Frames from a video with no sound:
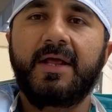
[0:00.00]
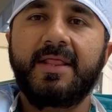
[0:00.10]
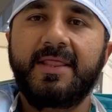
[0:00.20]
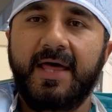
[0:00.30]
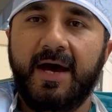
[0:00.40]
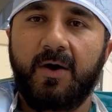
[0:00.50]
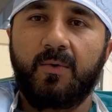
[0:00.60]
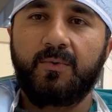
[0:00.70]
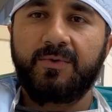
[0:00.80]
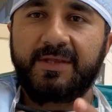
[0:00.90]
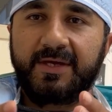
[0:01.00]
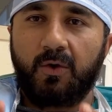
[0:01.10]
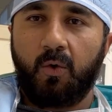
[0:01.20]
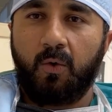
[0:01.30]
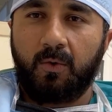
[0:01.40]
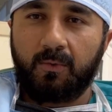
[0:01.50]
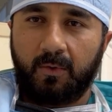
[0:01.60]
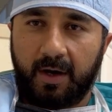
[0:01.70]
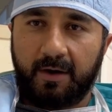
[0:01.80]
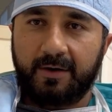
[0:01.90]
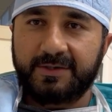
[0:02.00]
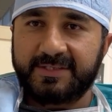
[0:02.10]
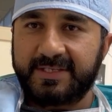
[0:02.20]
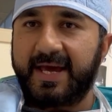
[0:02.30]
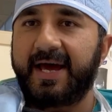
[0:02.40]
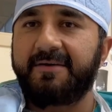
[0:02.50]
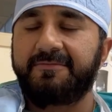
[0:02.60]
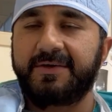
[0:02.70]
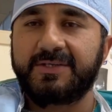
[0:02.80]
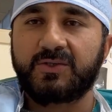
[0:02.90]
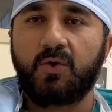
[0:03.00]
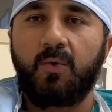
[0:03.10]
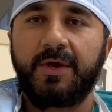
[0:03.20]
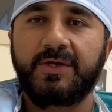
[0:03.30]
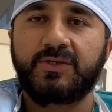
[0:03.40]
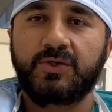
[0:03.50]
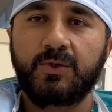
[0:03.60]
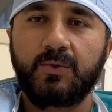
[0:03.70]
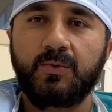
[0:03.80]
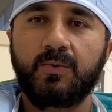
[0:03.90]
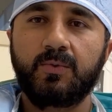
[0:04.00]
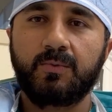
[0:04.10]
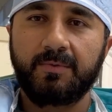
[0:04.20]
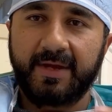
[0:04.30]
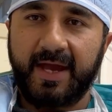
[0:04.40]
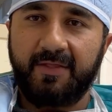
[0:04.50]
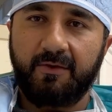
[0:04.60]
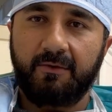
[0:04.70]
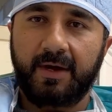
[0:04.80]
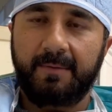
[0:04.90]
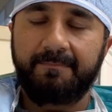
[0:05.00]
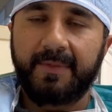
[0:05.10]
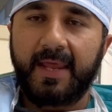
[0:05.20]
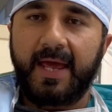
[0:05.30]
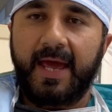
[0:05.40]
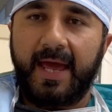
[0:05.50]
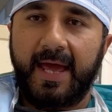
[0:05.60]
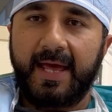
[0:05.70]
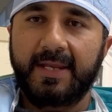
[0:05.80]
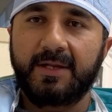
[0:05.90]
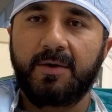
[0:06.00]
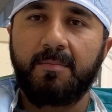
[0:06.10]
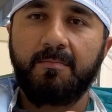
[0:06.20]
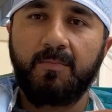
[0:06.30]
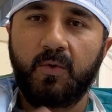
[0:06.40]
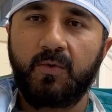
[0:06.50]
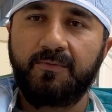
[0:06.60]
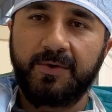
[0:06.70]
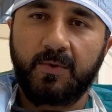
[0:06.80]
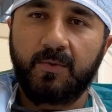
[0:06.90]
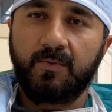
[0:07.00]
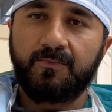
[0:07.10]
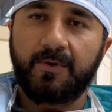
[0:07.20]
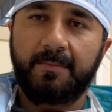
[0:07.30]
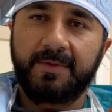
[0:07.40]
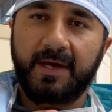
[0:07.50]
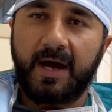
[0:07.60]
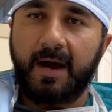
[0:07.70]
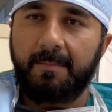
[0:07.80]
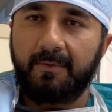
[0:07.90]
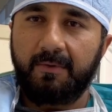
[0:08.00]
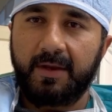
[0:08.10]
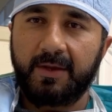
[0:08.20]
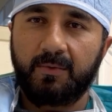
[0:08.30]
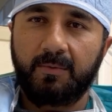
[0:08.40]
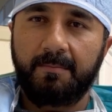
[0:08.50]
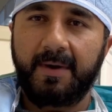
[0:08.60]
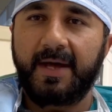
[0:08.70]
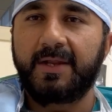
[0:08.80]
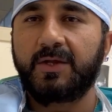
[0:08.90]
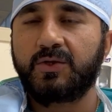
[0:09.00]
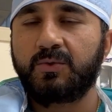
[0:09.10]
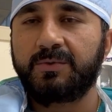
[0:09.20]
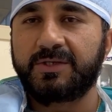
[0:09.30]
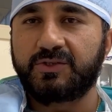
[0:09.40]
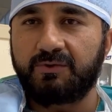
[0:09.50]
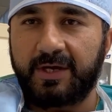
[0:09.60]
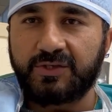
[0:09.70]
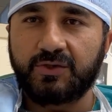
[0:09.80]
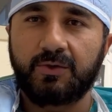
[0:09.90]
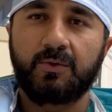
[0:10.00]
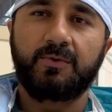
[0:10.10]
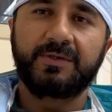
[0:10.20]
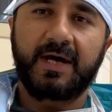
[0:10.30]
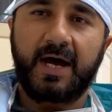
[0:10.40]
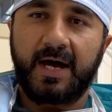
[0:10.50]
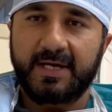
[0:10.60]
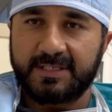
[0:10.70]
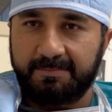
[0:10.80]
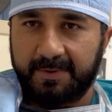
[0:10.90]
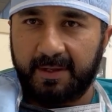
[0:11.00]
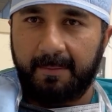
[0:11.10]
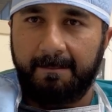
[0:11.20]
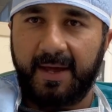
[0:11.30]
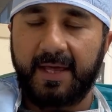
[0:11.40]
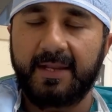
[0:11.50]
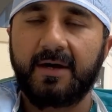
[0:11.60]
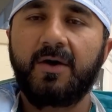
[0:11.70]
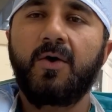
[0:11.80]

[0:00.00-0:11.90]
Now the OR staff is going to gather up and move you from the operating room bed to the stretcher or the hospital bed.